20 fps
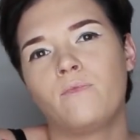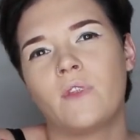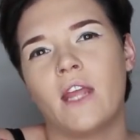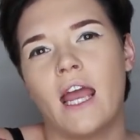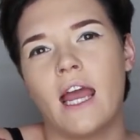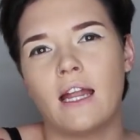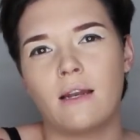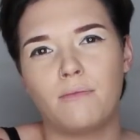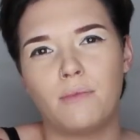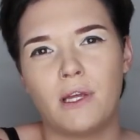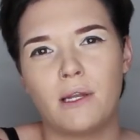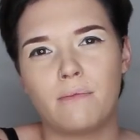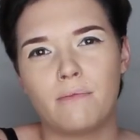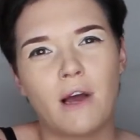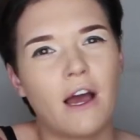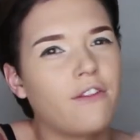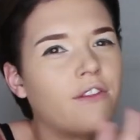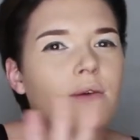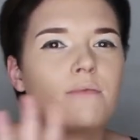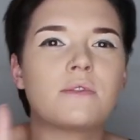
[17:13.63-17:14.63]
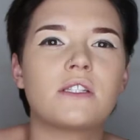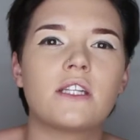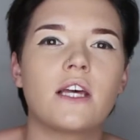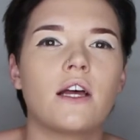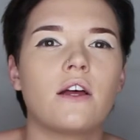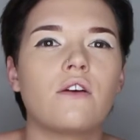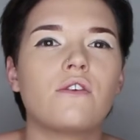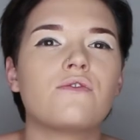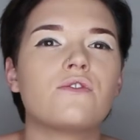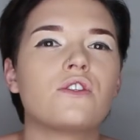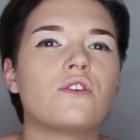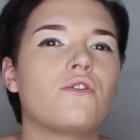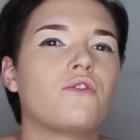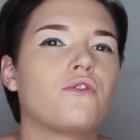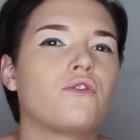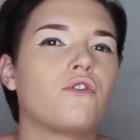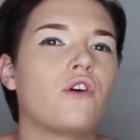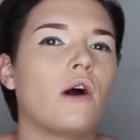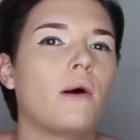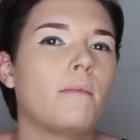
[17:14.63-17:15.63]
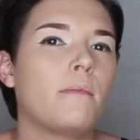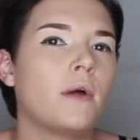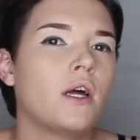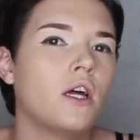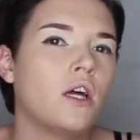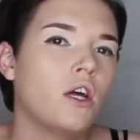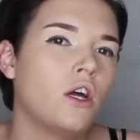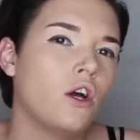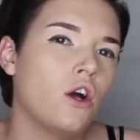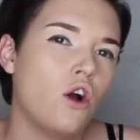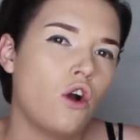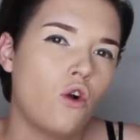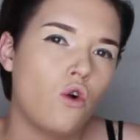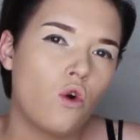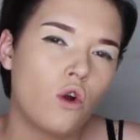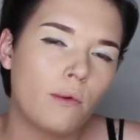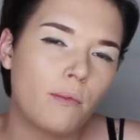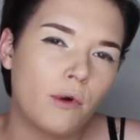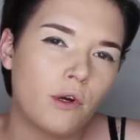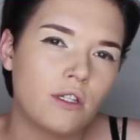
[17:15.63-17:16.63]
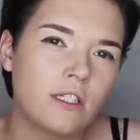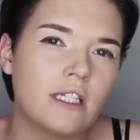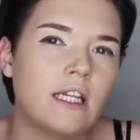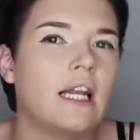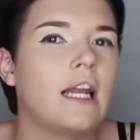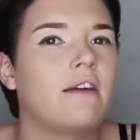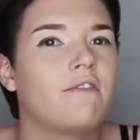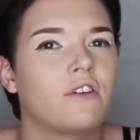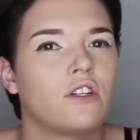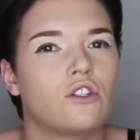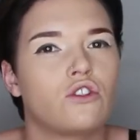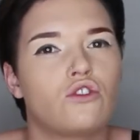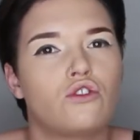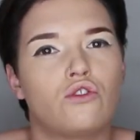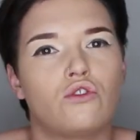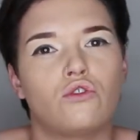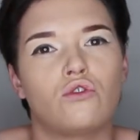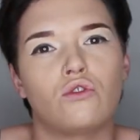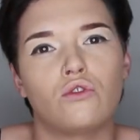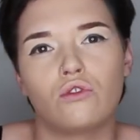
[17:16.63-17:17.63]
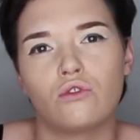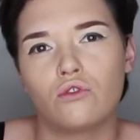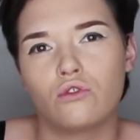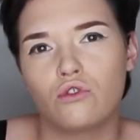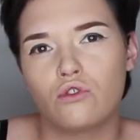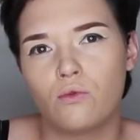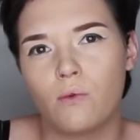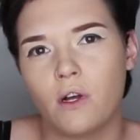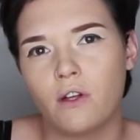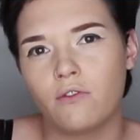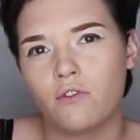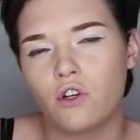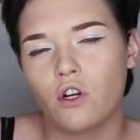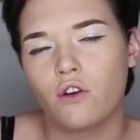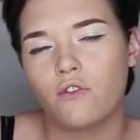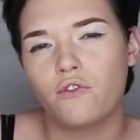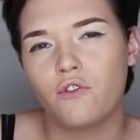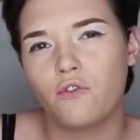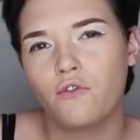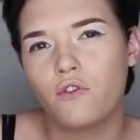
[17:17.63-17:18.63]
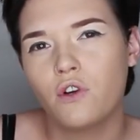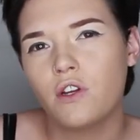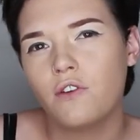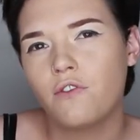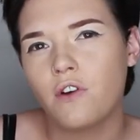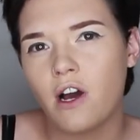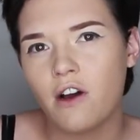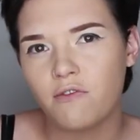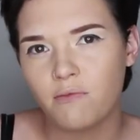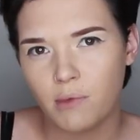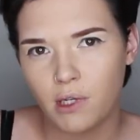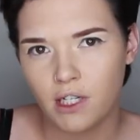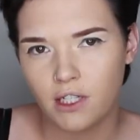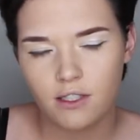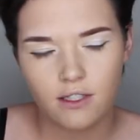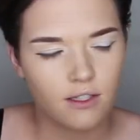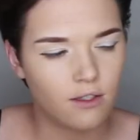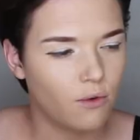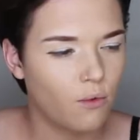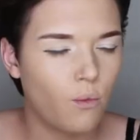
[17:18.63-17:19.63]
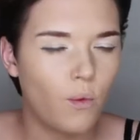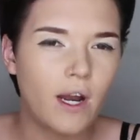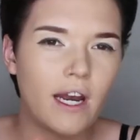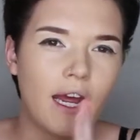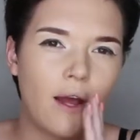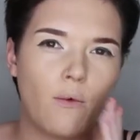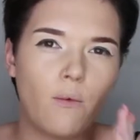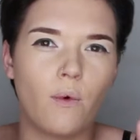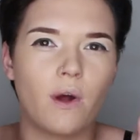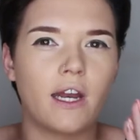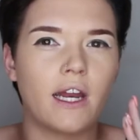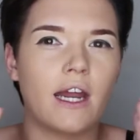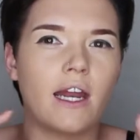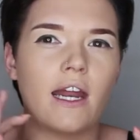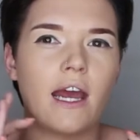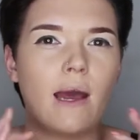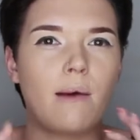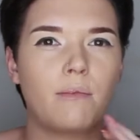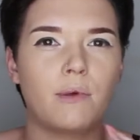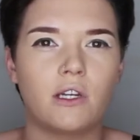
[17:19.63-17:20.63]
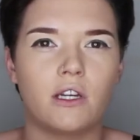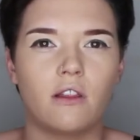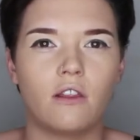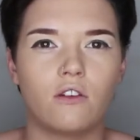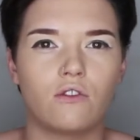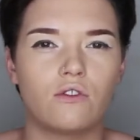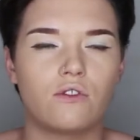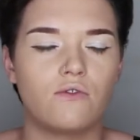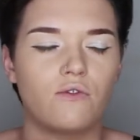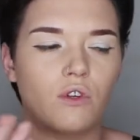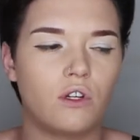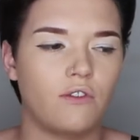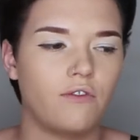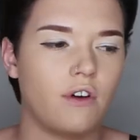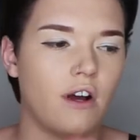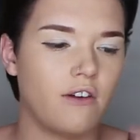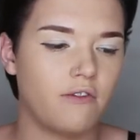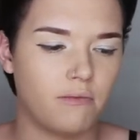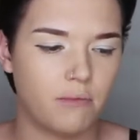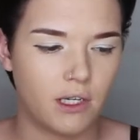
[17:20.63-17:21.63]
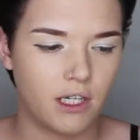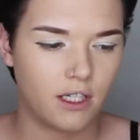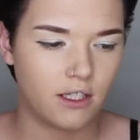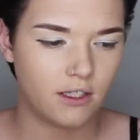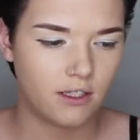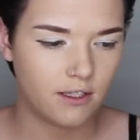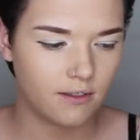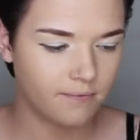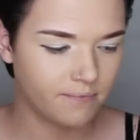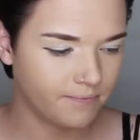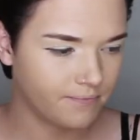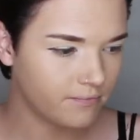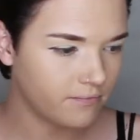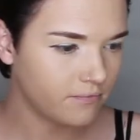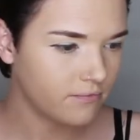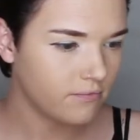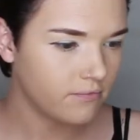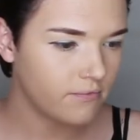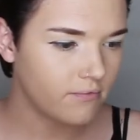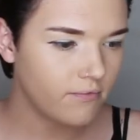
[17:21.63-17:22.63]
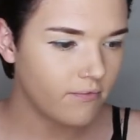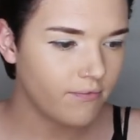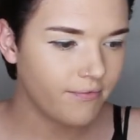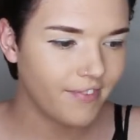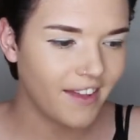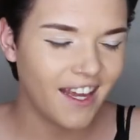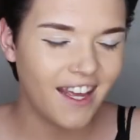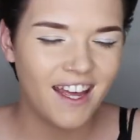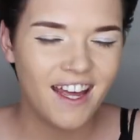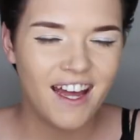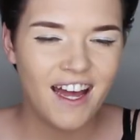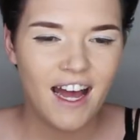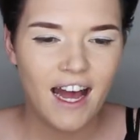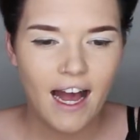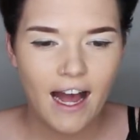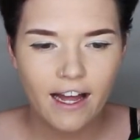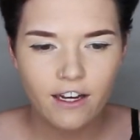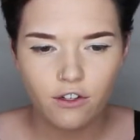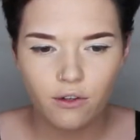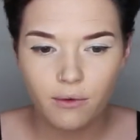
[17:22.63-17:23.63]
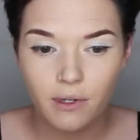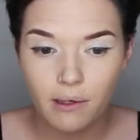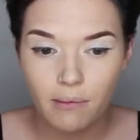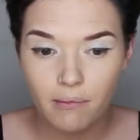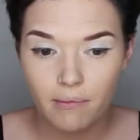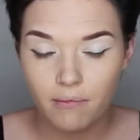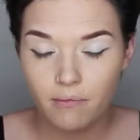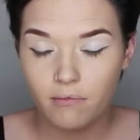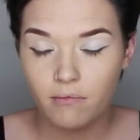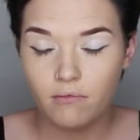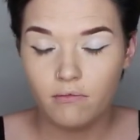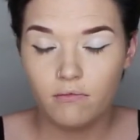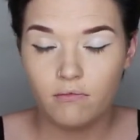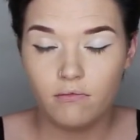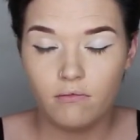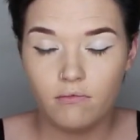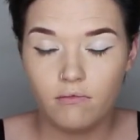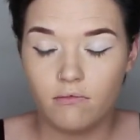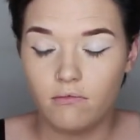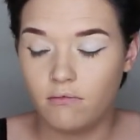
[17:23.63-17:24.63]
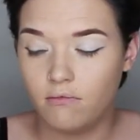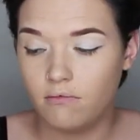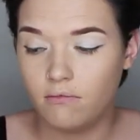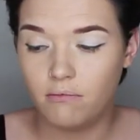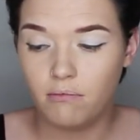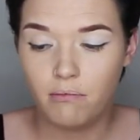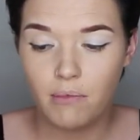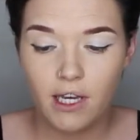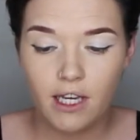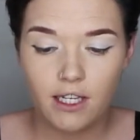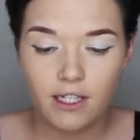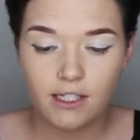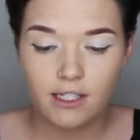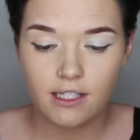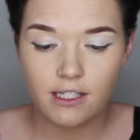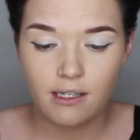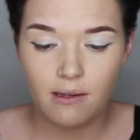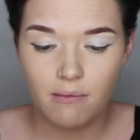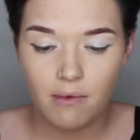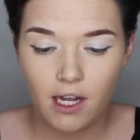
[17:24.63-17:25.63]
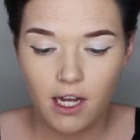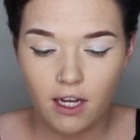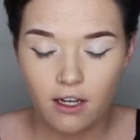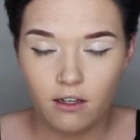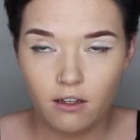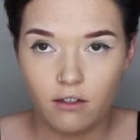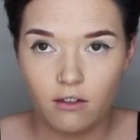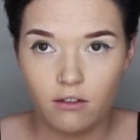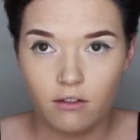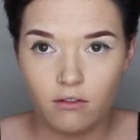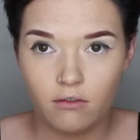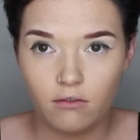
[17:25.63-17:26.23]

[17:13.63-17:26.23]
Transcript: had been by themselves from quarter past eleven to twelve o'clock for forty-five minutes. What, what had happened in those forty-five minutes? I don't want to make it seem like